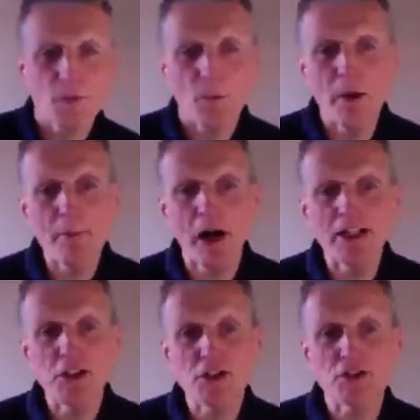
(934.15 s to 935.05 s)
We
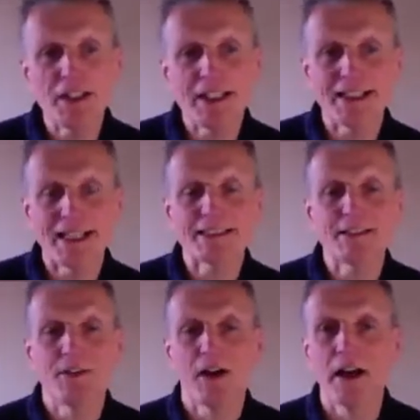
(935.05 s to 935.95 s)
might usefully
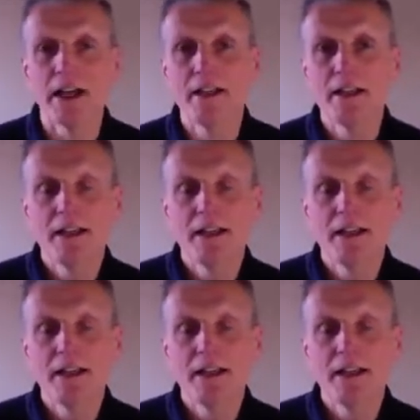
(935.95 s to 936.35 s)
classify